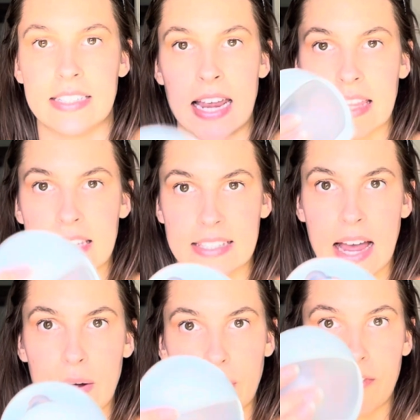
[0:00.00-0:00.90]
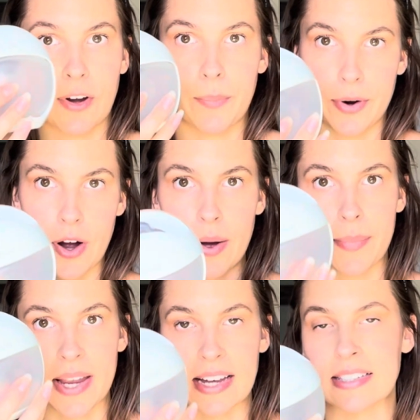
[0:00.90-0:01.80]
take this out of your bra
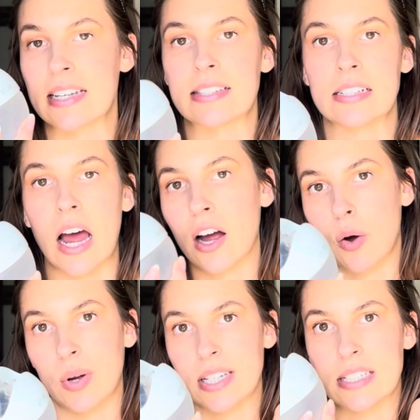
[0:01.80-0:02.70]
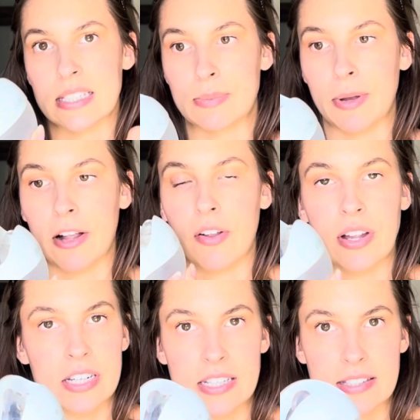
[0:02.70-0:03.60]
because it's not going to spill
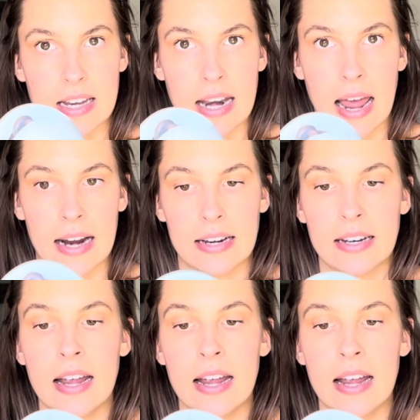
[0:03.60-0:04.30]
and disconnect.